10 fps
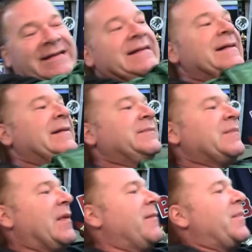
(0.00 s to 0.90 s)
God, it's your
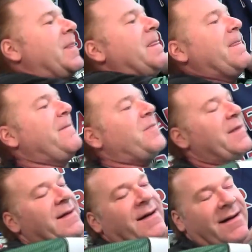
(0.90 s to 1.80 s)
heritage. And I
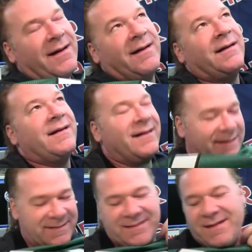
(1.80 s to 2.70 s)
have to remind
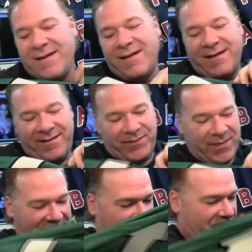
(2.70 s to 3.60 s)
you.
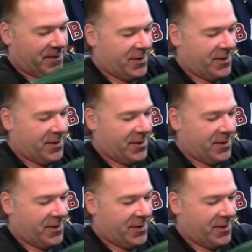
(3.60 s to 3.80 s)
Hello.